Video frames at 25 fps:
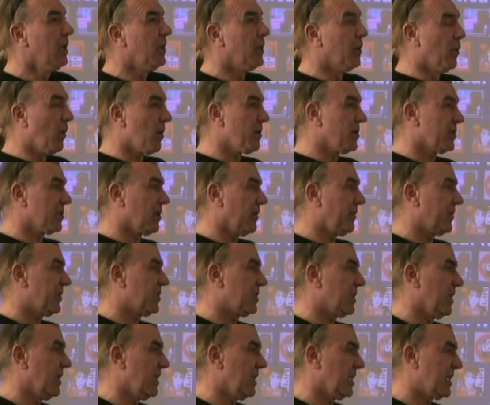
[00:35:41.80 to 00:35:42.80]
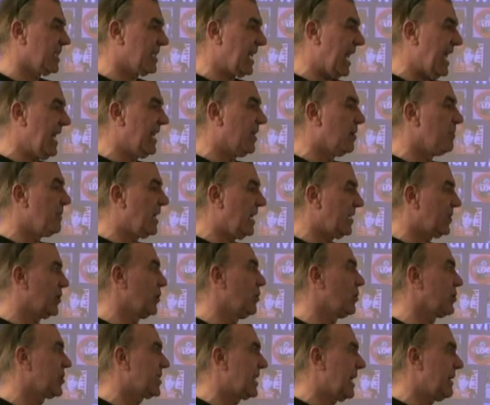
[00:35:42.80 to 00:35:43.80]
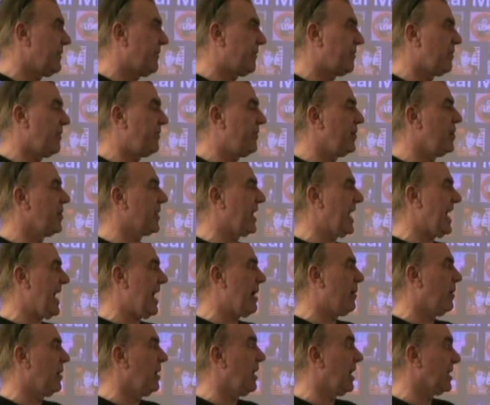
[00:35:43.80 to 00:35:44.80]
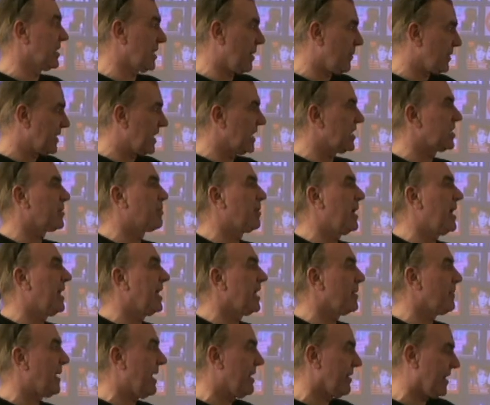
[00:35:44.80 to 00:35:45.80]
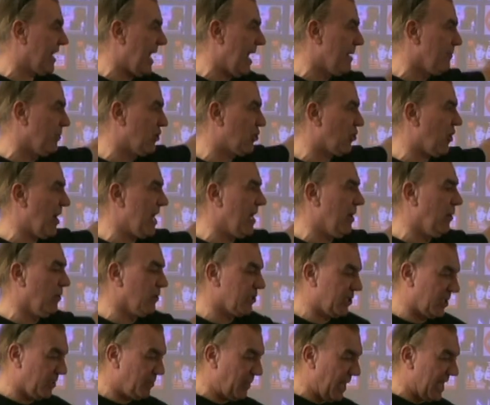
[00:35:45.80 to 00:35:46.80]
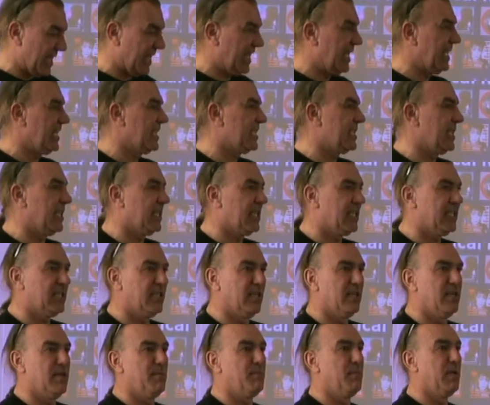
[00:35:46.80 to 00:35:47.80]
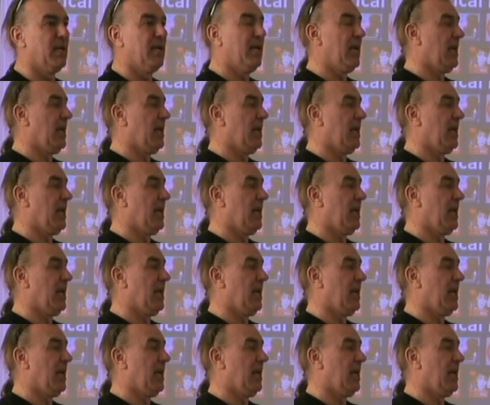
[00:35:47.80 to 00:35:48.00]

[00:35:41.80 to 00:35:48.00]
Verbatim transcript: The warrant officer stayed on my doorstep for a further hour as I was explaining about chemtrails, the banking system.